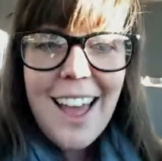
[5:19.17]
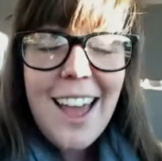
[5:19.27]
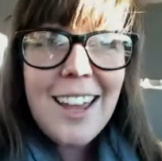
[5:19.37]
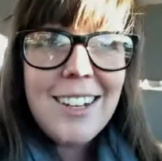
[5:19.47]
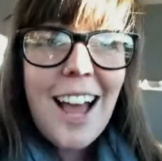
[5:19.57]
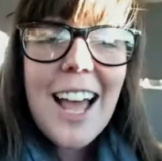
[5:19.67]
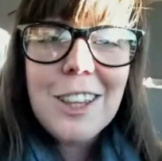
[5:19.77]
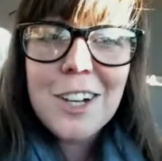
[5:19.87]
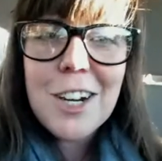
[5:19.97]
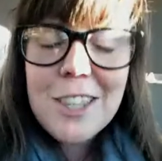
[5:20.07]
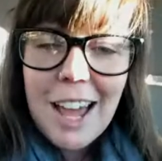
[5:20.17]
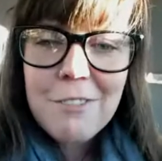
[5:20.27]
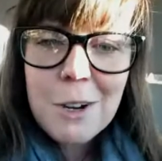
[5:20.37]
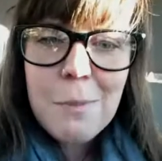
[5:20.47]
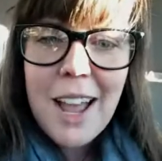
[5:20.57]
And I learned
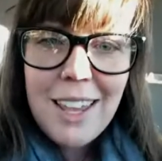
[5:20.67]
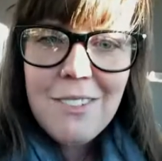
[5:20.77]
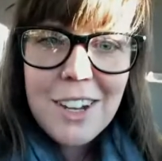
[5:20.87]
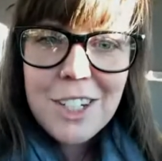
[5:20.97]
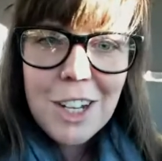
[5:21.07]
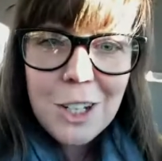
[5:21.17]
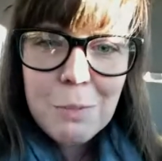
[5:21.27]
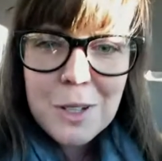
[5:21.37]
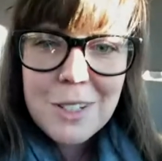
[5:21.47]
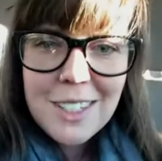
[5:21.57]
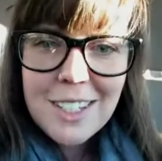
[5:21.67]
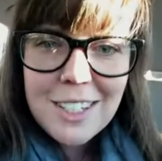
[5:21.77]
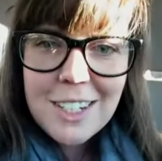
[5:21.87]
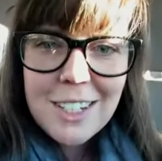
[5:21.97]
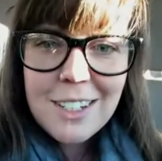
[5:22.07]
that from my evangelical brothers and
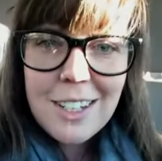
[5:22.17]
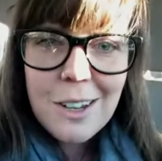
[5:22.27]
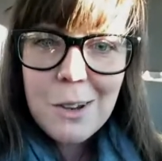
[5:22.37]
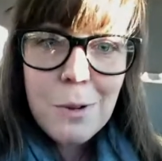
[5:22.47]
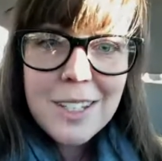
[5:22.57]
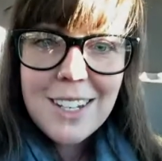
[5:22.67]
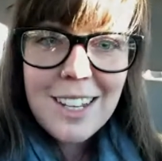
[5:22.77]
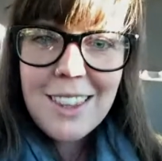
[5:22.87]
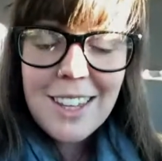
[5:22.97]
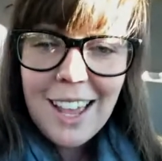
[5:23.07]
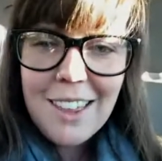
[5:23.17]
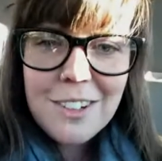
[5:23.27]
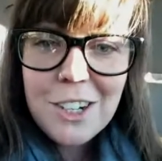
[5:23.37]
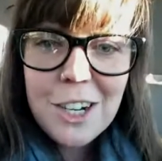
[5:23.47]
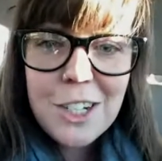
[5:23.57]
sisters. It wasn't in the
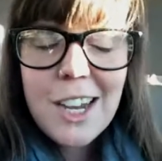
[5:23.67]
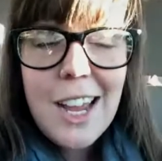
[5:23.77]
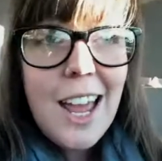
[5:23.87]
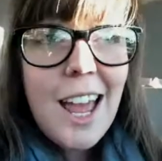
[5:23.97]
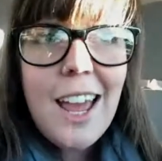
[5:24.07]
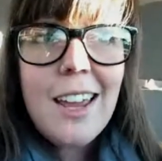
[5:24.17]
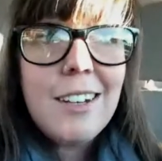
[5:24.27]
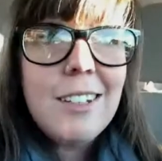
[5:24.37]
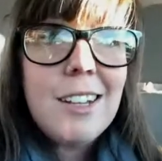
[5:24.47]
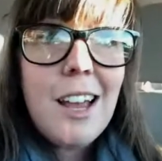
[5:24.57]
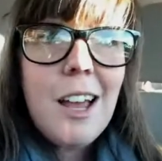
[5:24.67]
Catholic Church. And,